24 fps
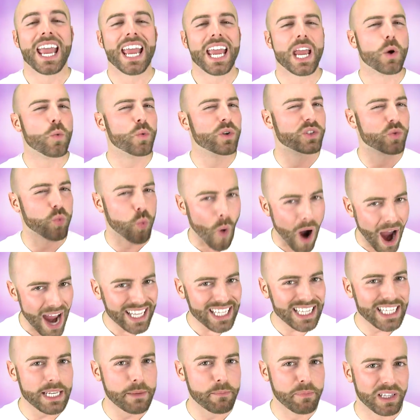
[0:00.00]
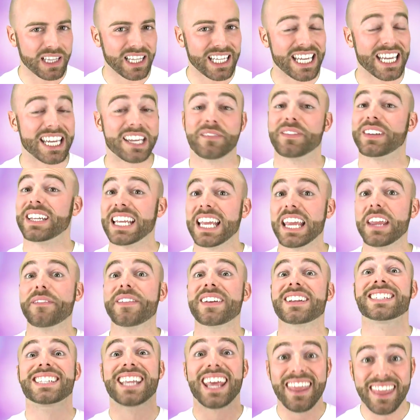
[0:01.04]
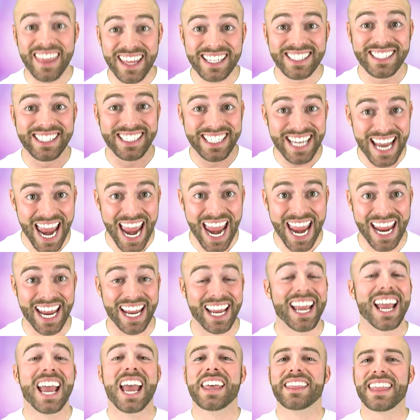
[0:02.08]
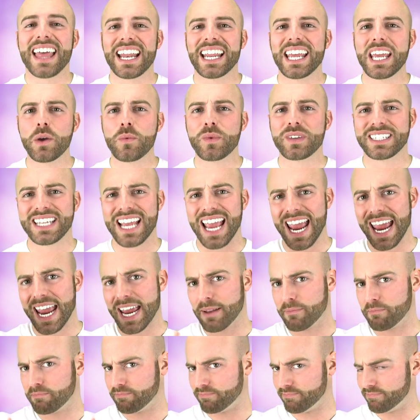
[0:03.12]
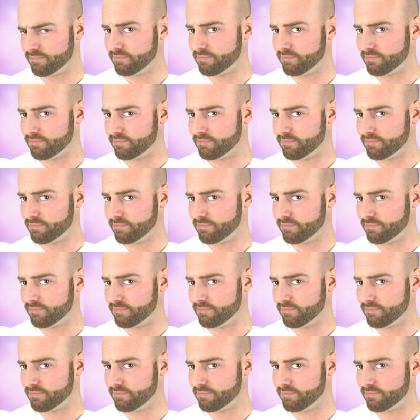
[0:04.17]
it was widely believed, even to this day, that he was a